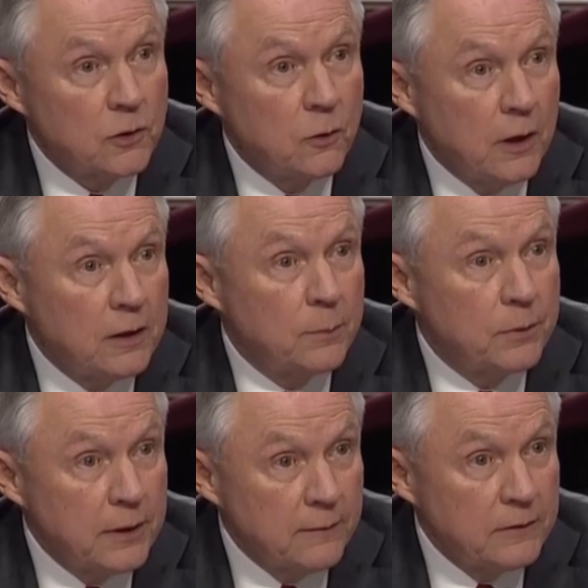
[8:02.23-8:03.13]
other
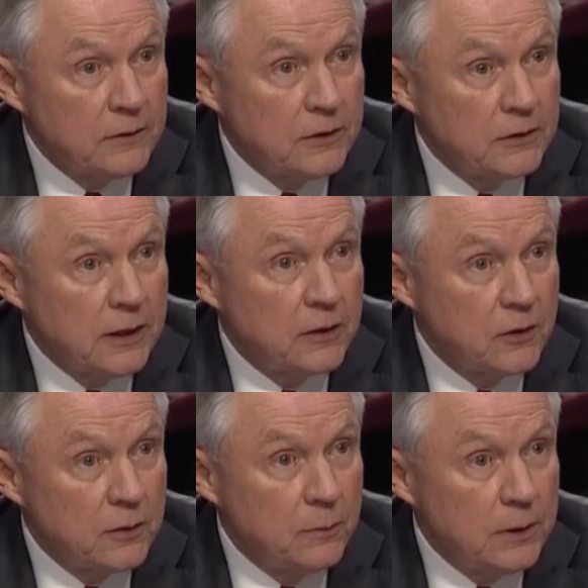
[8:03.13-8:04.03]
privileges that
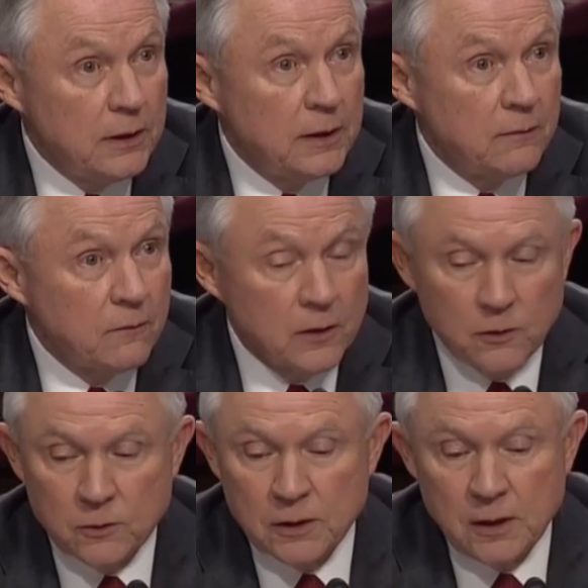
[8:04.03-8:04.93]
could be
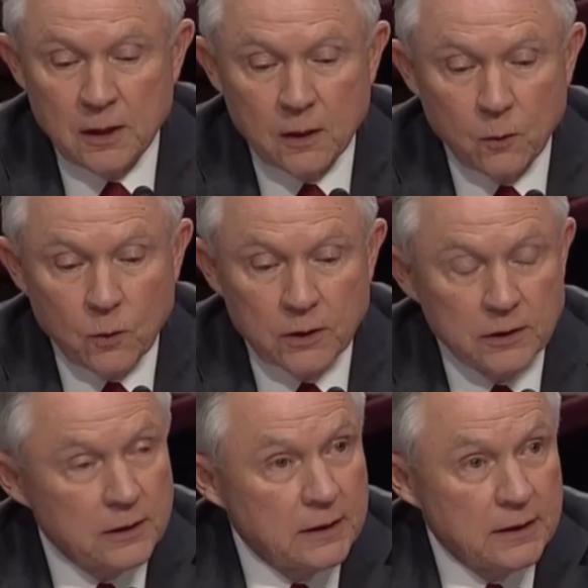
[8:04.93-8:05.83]
invoked. One of
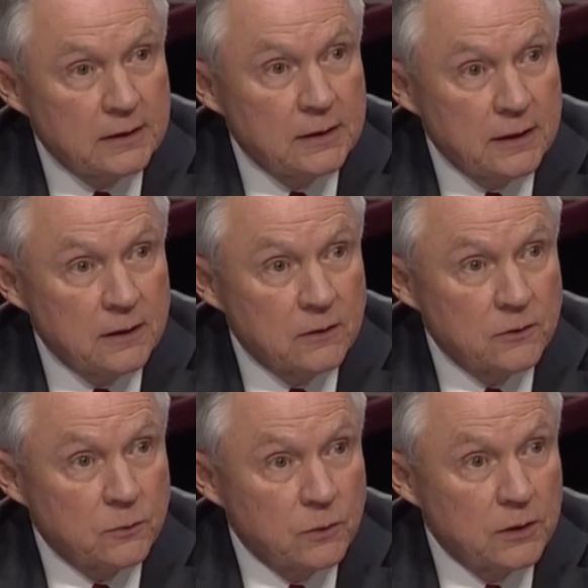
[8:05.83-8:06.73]
the things
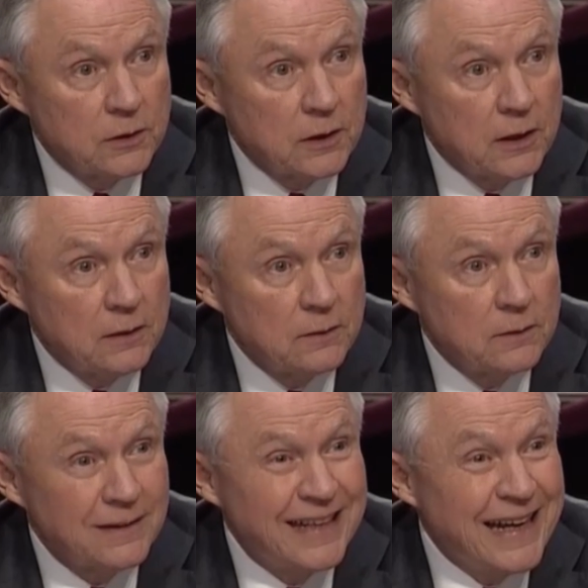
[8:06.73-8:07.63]
deals with the
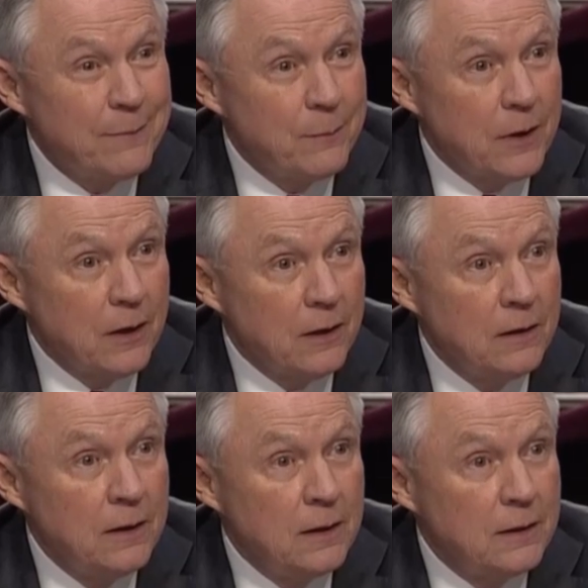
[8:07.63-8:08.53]

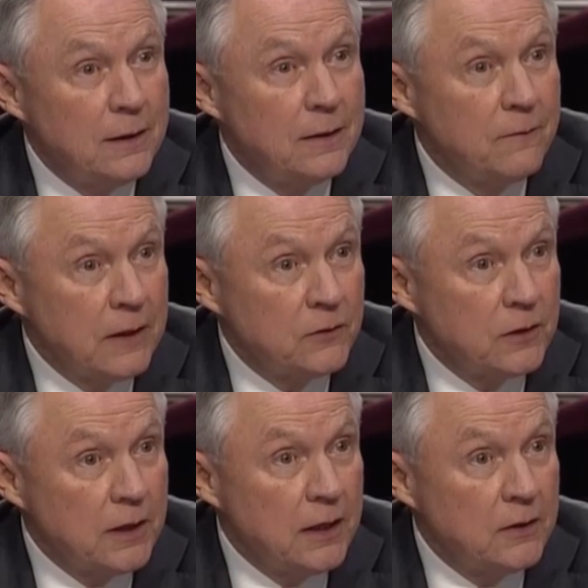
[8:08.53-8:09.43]

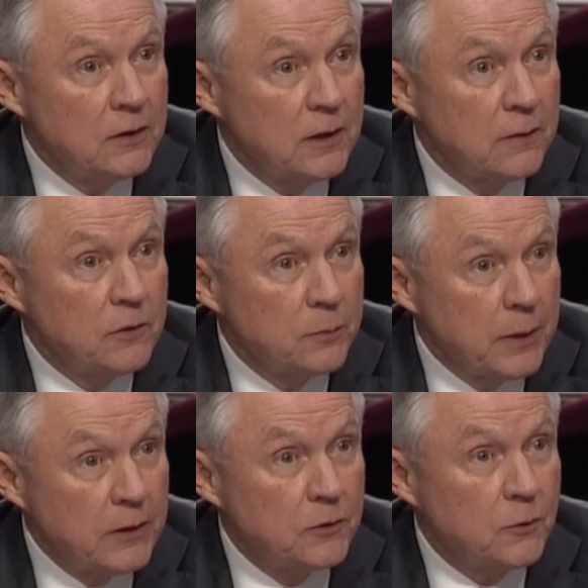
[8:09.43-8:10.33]
investigation of the
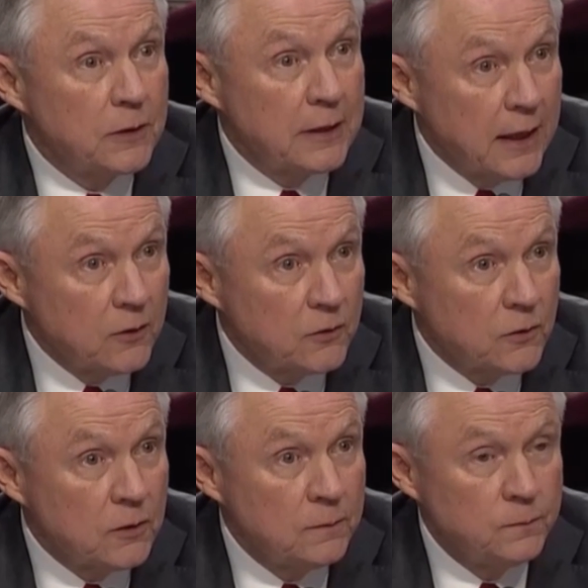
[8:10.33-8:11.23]
special
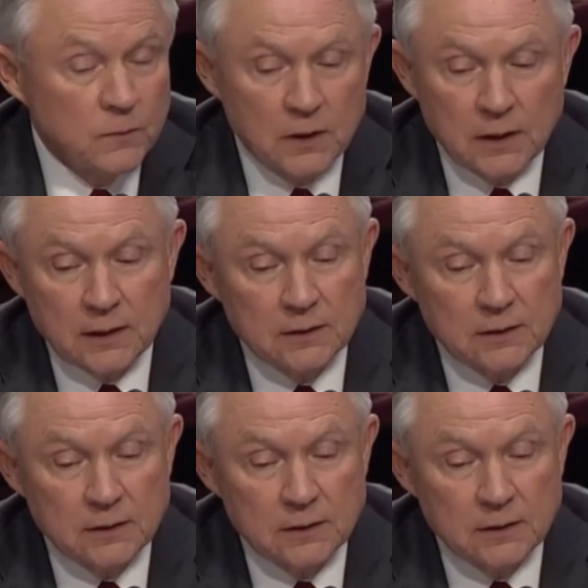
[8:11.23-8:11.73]
counsel as